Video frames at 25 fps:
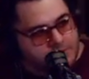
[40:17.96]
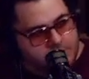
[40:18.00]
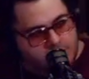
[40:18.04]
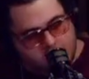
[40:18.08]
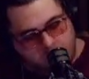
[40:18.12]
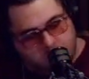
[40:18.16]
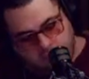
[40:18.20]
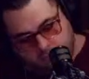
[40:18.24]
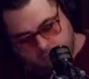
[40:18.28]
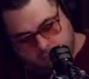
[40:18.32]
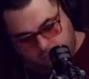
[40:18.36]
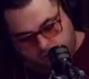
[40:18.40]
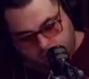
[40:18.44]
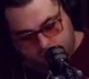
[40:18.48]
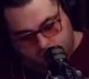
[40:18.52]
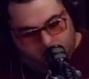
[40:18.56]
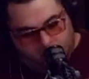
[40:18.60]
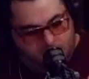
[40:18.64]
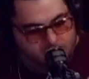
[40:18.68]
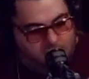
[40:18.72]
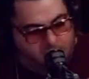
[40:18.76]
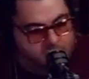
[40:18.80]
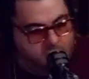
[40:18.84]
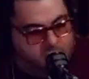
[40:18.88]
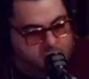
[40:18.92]

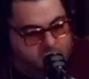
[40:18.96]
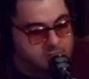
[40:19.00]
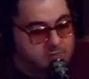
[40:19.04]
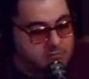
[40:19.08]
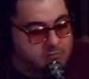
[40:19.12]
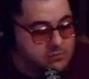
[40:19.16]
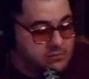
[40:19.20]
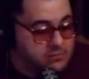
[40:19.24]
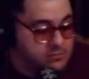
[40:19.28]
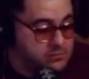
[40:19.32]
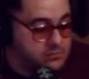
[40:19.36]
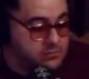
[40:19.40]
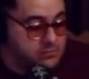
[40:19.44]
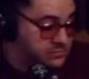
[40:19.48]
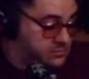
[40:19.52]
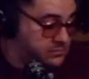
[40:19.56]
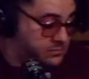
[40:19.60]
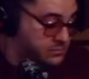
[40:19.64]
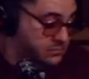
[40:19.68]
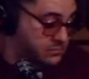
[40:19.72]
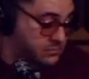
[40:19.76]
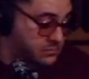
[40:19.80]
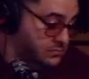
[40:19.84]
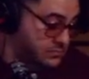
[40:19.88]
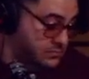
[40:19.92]

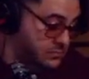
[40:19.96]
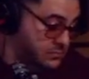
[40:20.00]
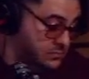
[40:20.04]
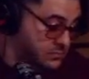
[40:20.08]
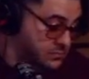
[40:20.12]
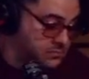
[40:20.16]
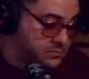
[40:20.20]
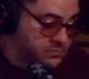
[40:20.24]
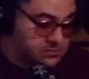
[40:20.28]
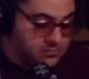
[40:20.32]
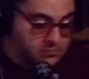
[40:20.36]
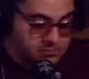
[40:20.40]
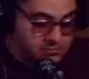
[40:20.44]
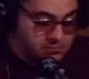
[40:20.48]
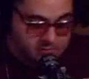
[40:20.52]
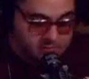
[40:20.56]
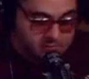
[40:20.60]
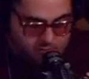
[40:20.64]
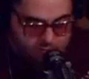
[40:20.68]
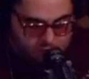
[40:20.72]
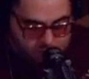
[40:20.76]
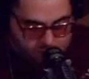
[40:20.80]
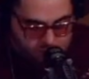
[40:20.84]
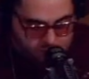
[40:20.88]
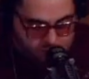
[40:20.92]

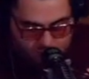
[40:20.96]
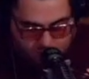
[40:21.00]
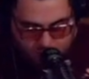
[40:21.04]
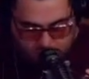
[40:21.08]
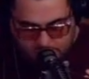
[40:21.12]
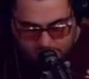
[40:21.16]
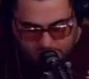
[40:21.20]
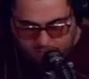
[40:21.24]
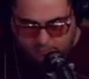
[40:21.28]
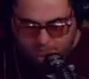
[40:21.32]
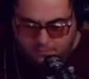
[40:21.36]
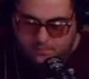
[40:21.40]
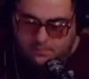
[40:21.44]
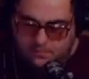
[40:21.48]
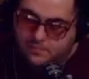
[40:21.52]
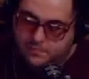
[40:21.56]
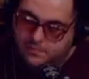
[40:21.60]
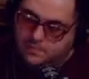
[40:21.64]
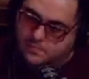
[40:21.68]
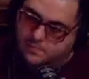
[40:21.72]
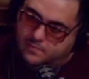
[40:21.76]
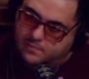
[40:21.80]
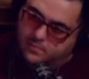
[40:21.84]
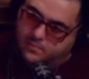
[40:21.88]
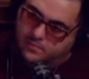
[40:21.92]

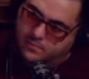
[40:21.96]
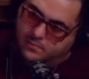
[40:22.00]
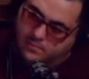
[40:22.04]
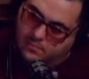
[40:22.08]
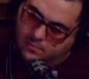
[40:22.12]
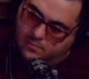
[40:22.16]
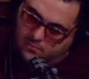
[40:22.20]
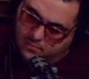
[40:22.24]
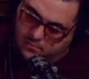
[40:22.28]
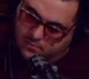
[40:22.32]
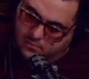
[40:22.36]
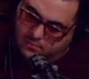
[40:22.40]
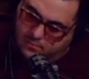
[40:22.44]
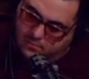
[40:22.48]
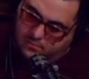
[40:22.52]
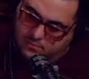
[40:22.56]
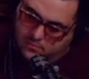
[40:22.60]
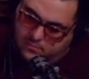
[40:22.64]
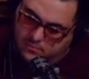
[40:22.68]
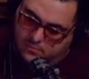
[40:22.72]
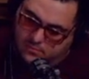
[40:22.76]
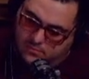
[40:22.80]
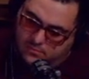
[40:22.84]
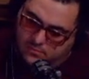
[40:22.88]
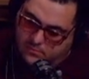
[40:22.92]

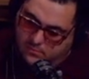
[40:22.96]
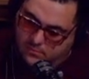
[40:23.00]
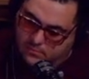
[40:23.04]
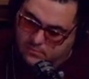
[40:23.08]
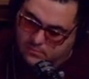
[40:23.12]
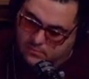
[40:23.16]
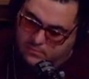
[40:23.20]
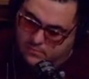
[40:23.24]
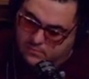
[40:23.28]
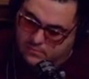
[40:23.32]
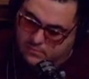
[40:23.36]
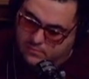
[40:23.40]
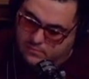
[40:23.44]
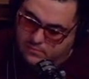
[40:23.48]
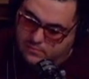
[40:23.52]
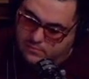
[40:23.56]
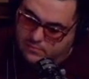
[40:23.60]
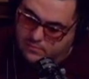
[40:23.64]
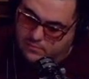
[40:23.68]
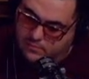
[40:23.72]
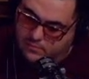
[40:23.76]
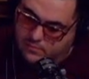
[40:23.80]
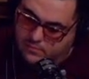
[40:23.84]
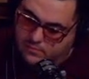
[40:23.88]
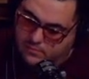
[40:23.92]

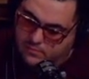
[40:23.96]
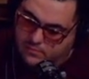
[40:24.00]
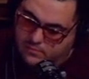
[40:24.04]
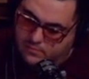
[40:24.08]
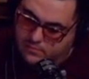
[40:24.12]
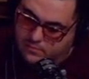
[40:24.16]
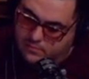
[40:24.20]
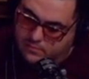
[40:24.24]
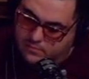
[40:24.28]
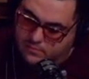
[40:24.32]
[no speech]